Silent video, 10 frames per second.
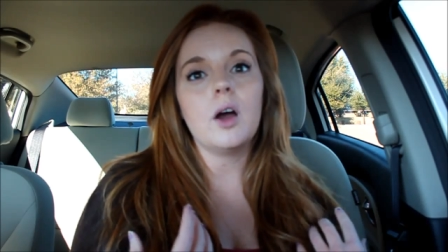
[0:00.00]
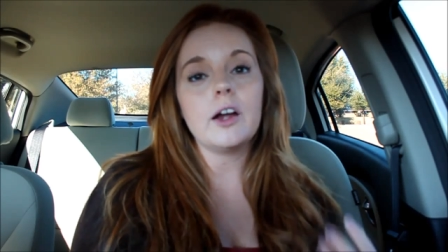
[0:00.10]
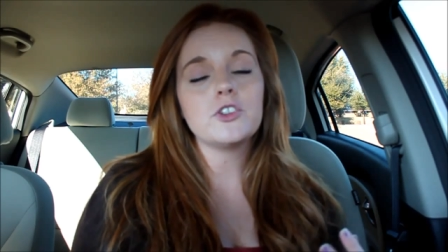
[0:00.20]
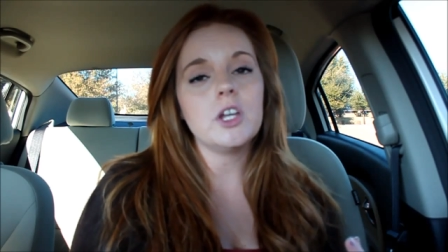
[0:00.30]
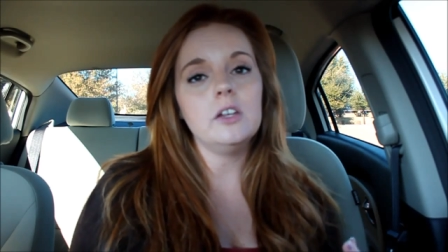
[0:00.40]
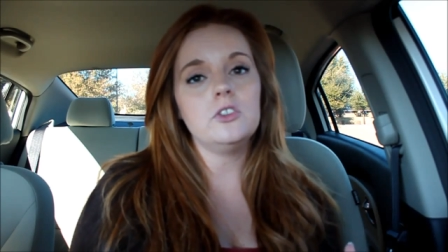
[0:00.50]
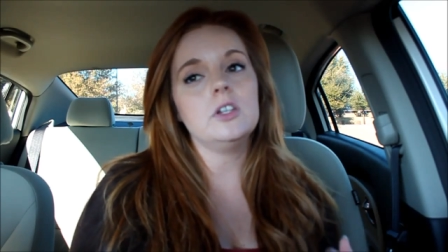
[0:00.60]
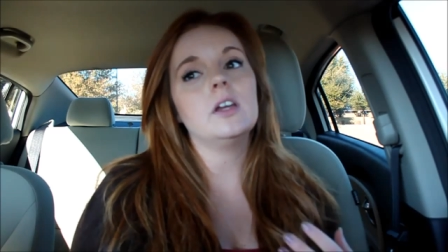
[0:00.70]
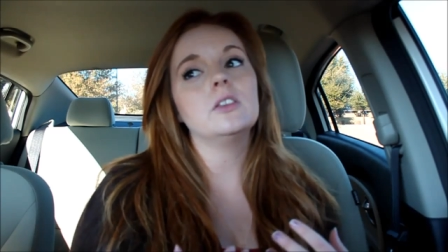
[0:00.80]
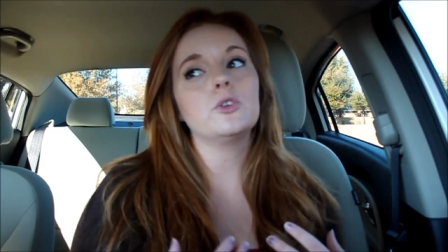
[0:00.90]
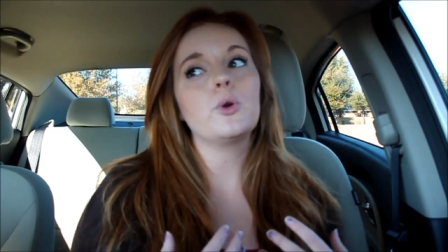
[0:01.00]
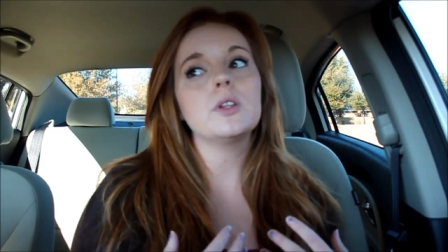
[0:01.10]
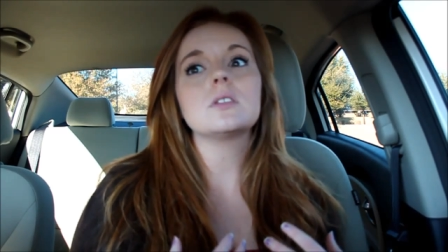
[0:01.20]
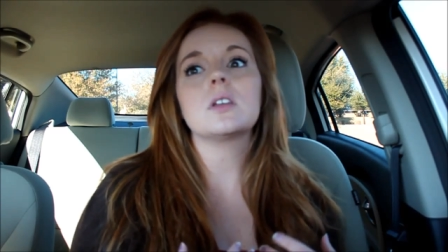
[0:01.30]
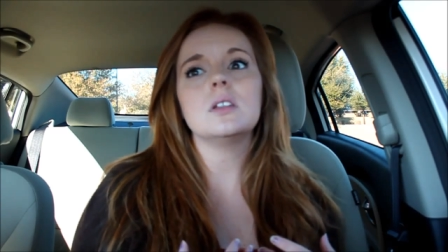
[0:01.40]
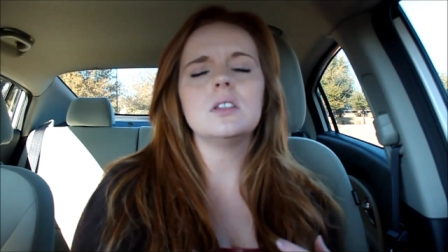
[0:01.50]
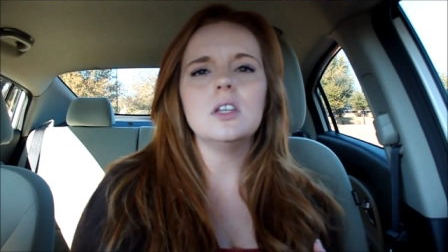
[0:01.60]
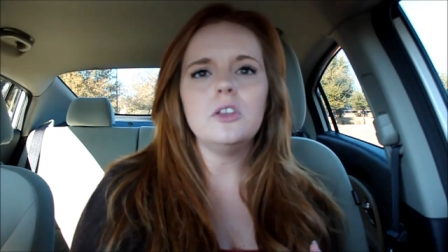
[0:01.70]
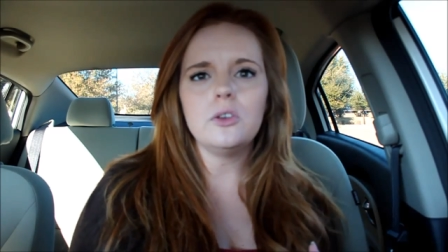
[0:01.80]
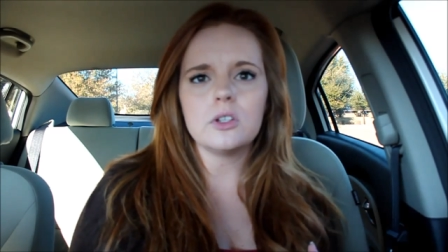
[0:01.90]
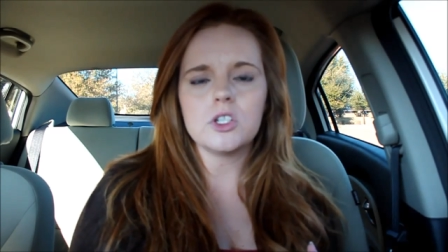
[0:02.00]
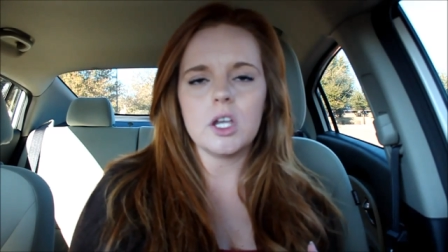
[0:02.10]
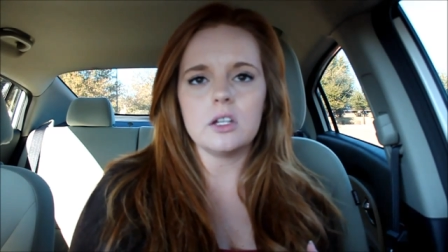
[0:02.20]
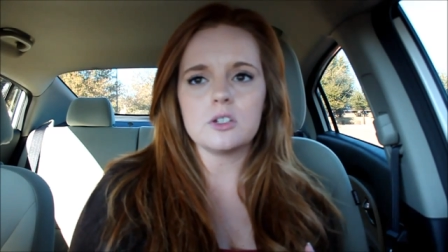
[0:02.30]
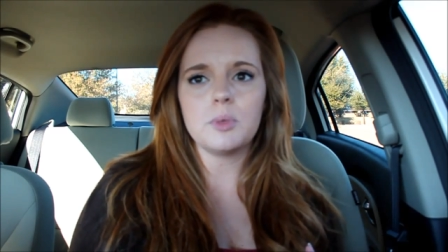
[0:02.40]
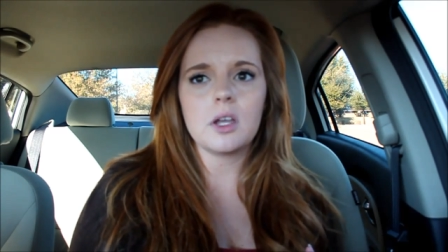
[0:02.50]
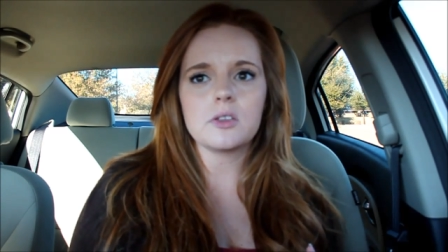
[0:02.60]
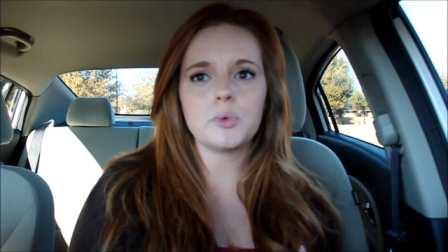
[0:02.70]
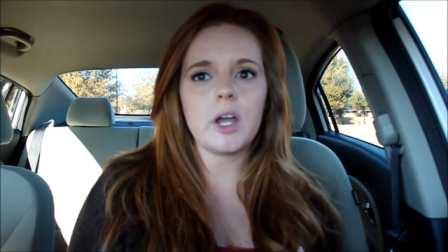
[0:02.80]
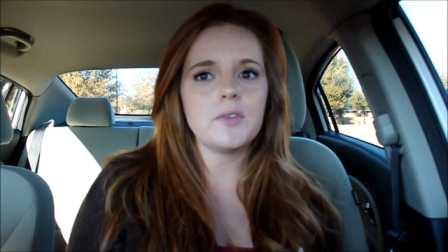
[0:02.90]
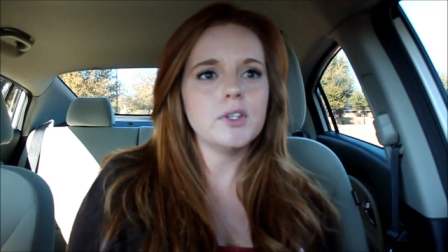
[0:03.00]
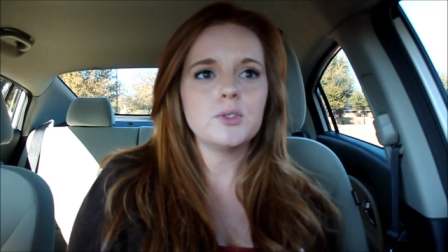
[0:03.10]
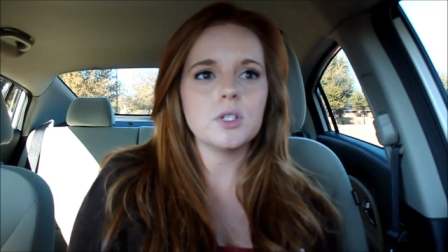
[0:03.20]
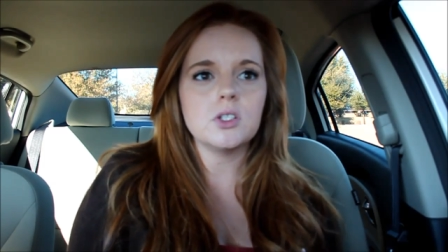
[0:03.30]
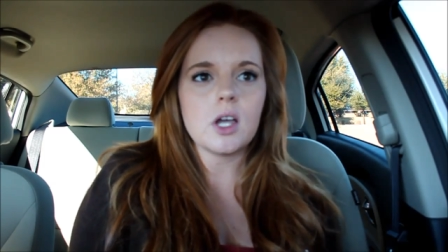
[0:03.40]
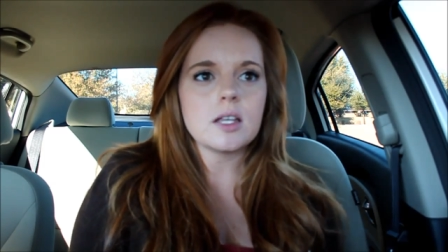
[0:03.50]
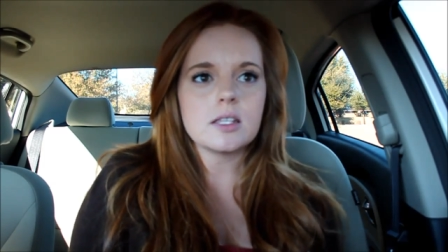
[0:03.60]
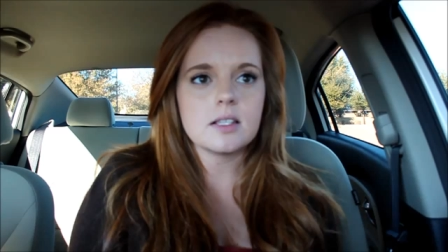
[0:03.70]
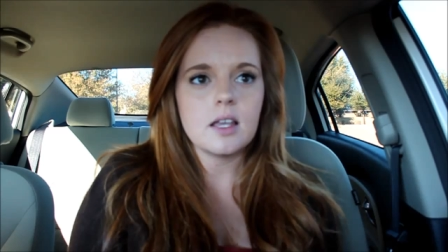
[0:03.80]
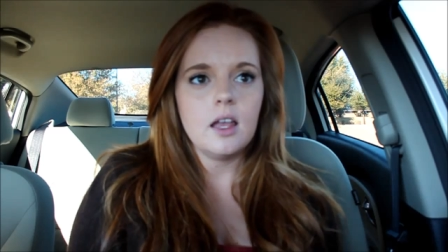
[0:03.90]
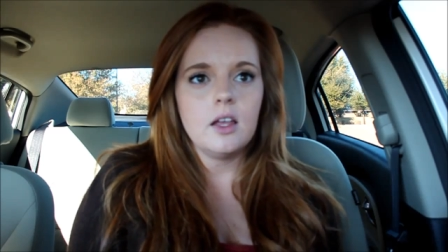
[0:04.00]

are changing and they're going to continue to change because we're having to adjust